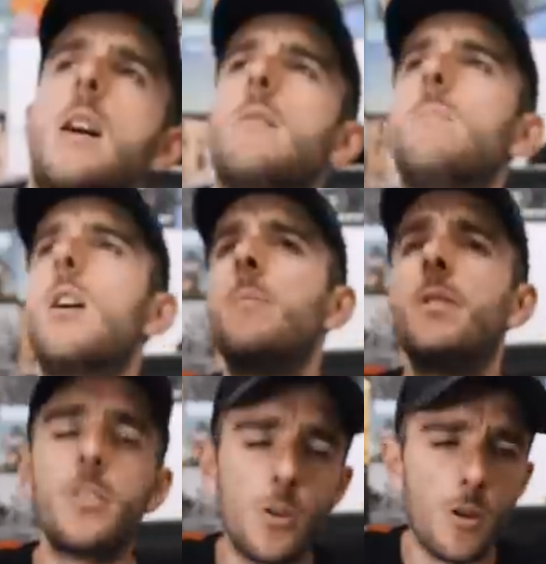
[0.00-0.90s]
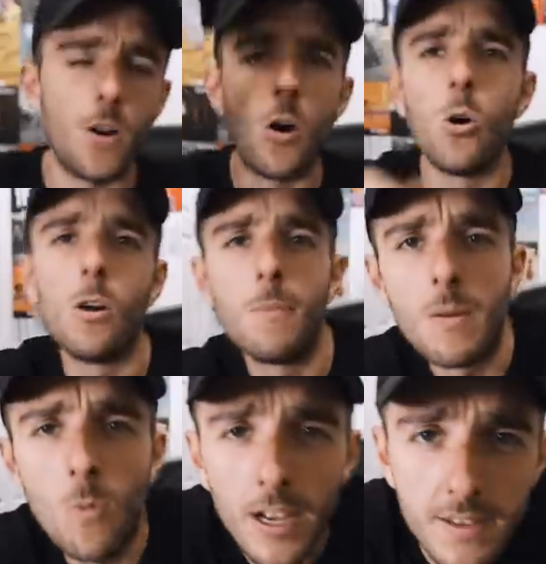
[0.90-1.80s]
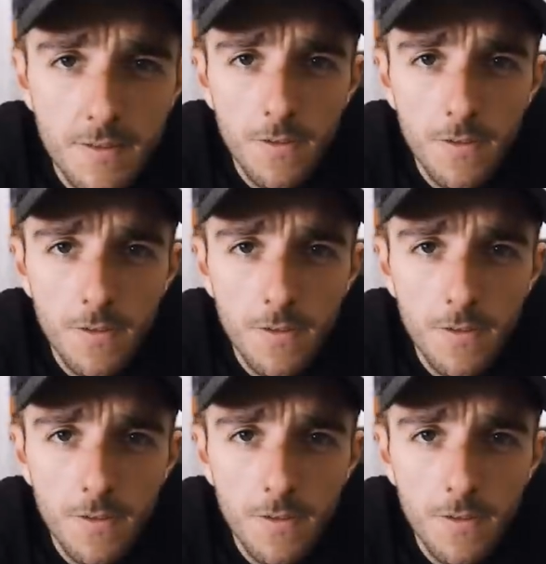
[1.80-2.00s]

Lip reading: Now the moment you have all been waiting